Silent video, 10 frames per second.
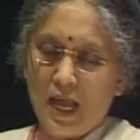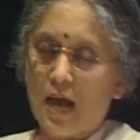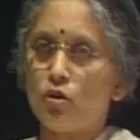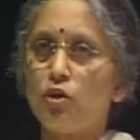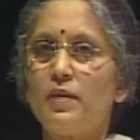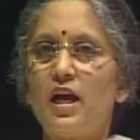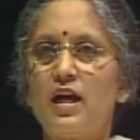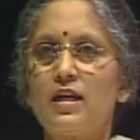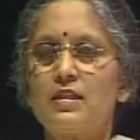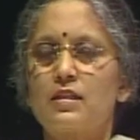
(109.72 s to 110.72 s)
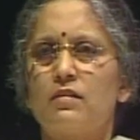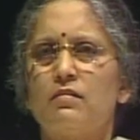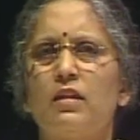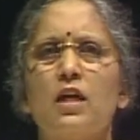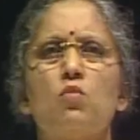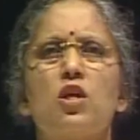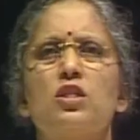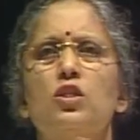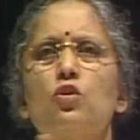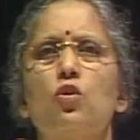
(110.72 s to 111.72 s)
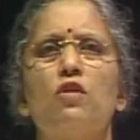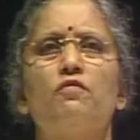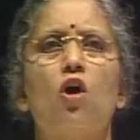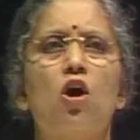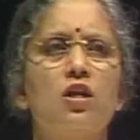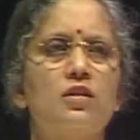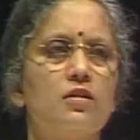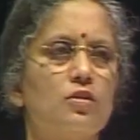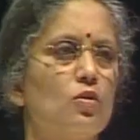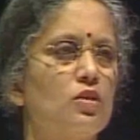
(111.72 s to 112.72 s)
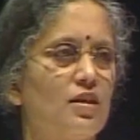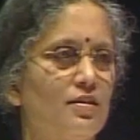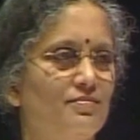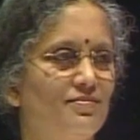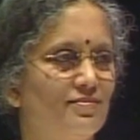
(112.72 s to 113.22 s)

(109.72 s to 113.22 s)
Now you may ask, then what is the role of God in this whole thing?